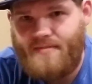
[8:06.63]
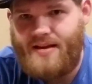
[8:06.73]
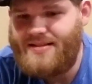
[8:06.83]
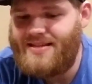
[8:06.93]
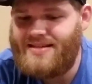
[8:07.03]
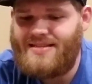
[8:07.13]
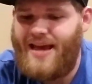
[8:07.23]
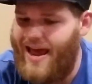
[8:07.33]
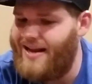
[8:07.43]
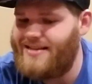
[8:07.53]
It's a
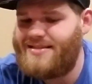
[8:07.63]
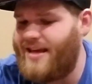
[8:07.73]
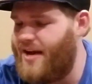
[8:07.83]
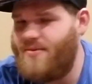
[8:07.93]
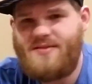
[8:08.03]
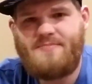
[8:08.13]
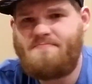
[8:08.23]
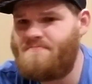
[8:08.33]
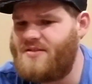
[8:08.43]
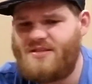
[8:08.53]
tennis game.
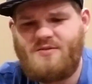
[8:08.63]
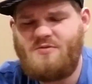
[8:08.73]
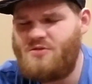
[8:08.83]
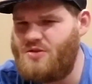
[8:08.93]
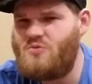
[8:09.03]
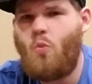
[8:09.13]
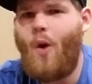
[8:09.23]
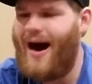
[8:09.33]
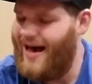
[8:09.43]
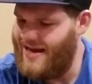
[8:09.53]
It's just
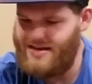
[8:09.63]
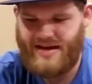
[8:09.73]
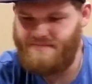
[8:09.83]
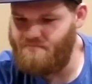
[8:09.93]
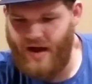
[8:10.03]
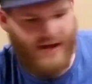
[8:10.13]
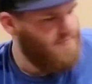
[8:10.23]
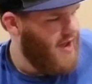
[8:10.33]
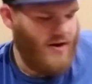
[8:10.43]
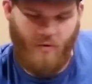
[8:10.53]
why.
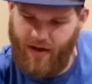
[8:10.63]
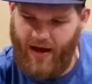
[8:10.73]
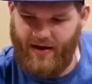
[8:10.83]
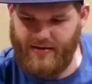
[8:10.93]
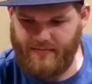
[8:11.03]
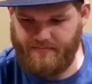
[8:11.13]
I don't get it.